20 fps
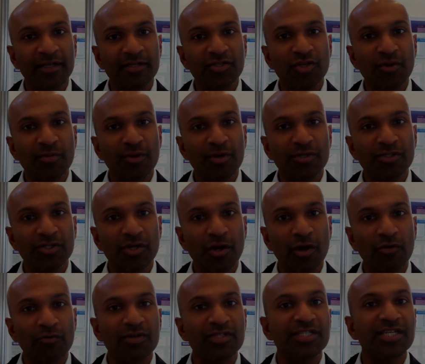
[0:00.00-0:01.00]
tumors
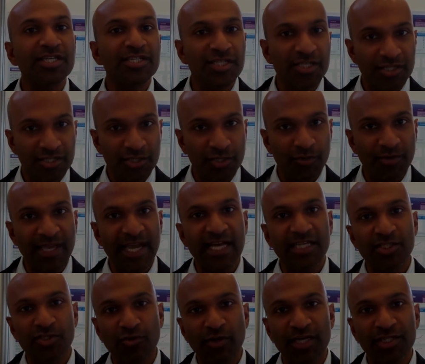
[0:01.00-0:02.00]
are resistant to
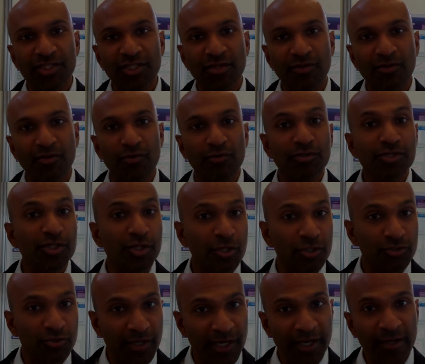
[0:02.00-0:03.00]
castration through
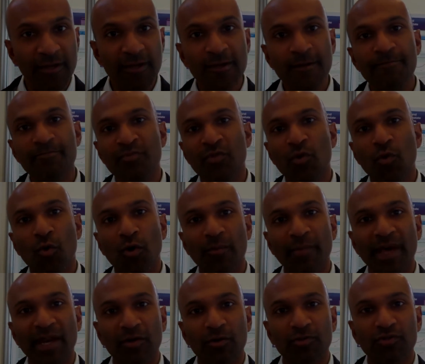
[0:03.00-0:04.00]
surgery or
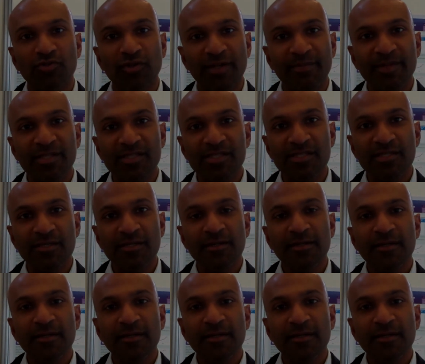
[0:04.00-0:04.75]
medical treatments.